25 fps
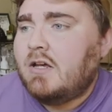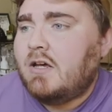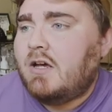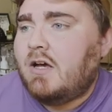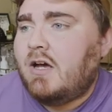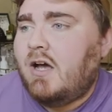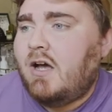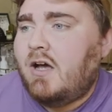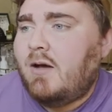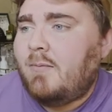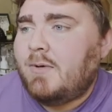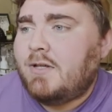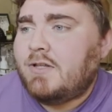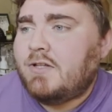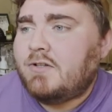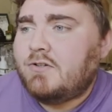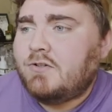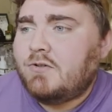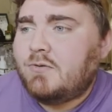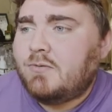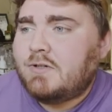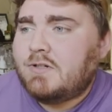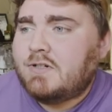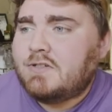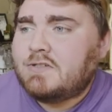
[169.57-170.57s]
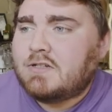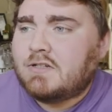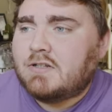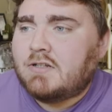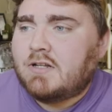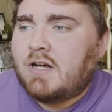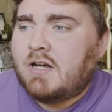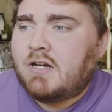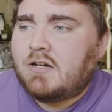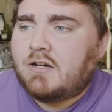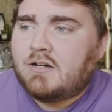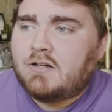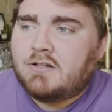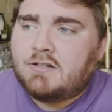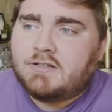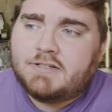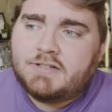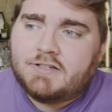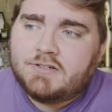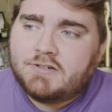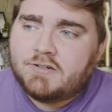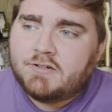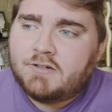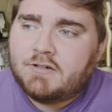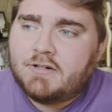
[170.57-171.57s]
Um, and the new one is a lot
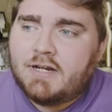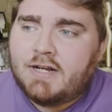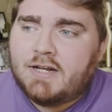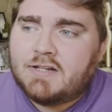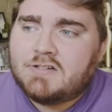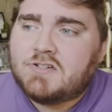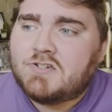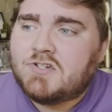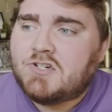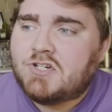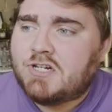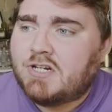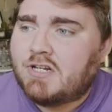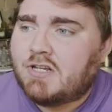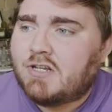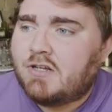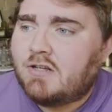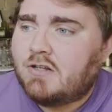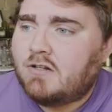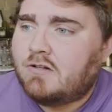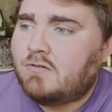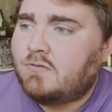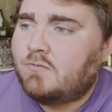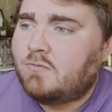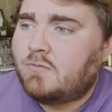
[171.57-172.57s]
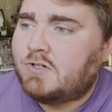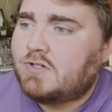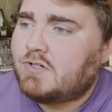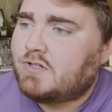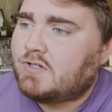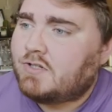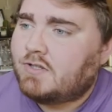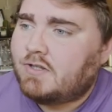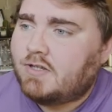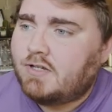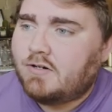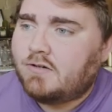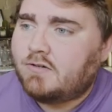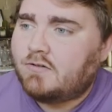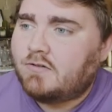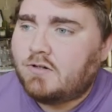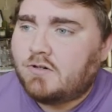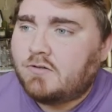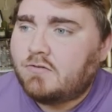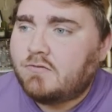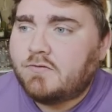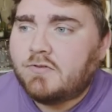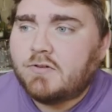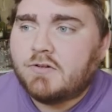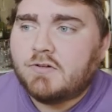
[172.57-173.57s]
cleaner. It has a chicken, which they're
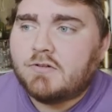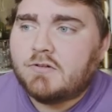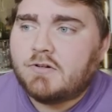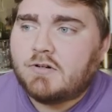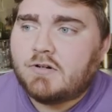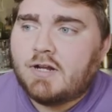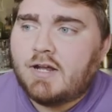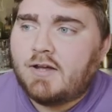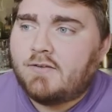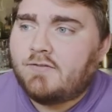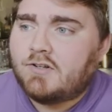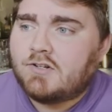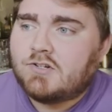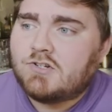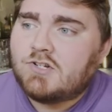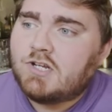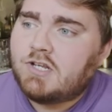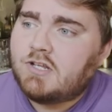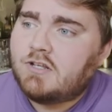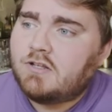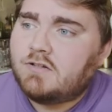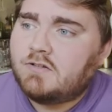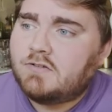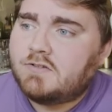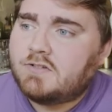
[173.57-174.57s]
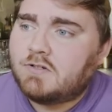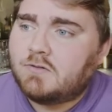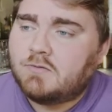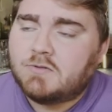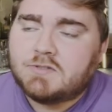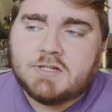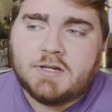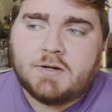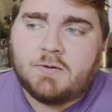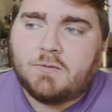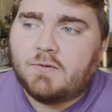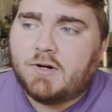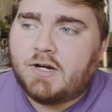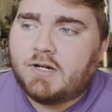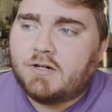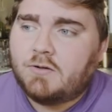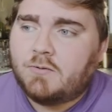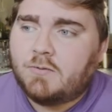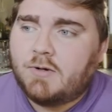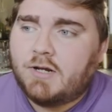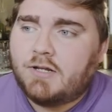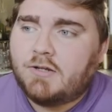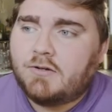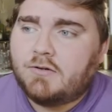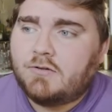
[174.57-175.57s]
known for having chicken, so it's like right
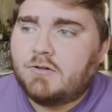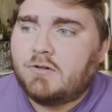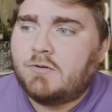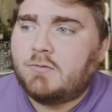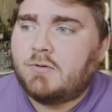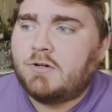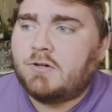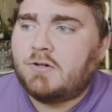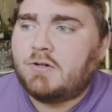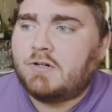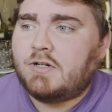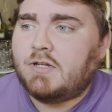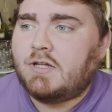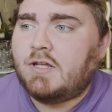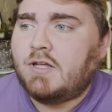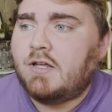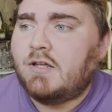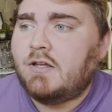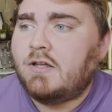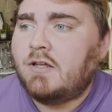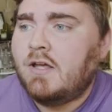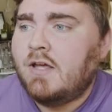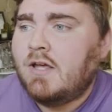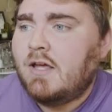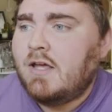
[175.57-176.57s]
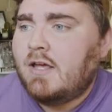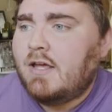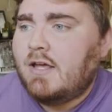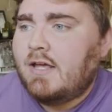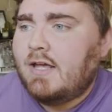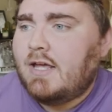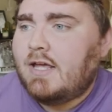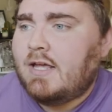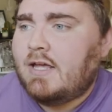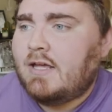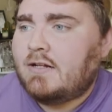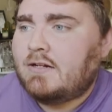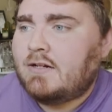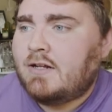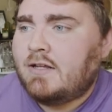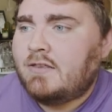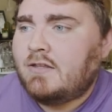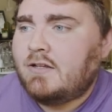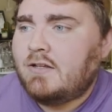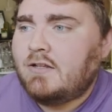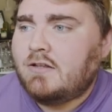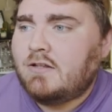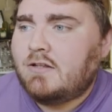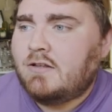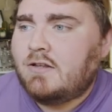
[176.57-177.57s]
away you know what you're gonna get. And I
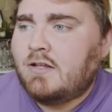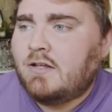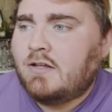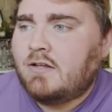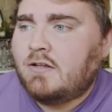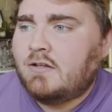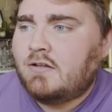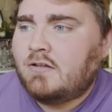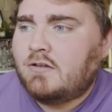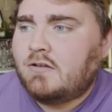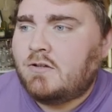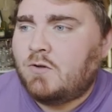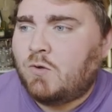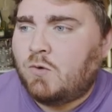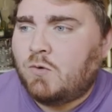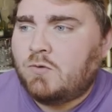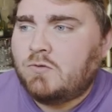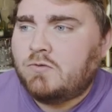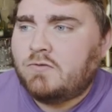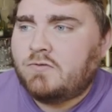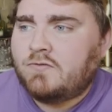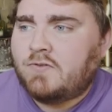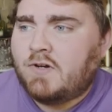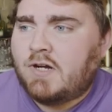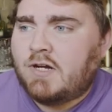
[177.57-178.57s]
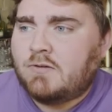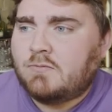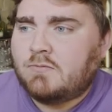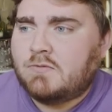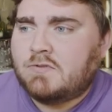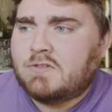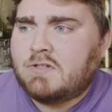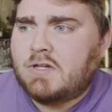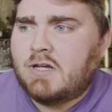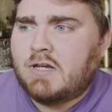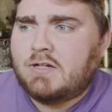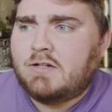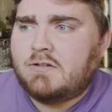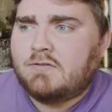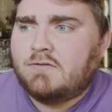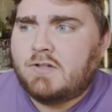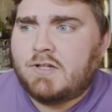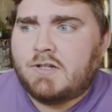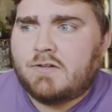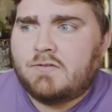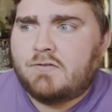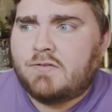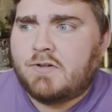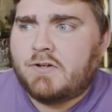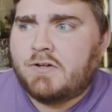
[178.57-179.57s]
think that they the old font was kind of
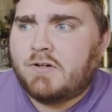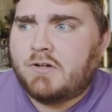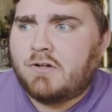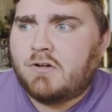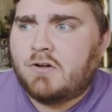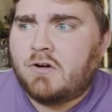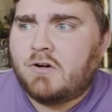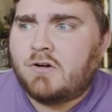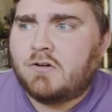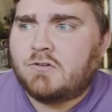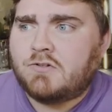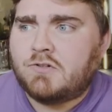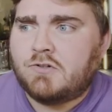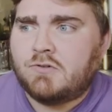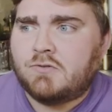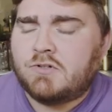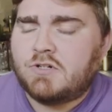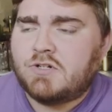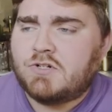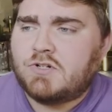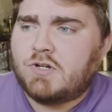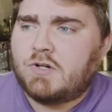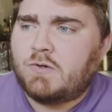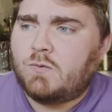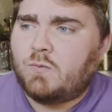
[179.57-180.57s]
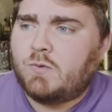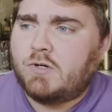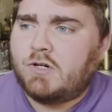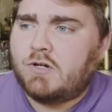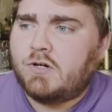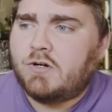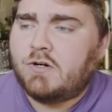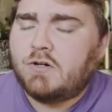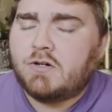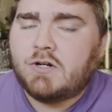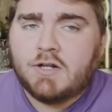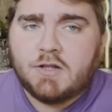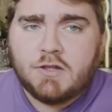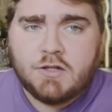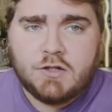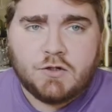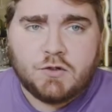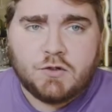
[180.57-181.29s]
like very cartoonish and weird, and the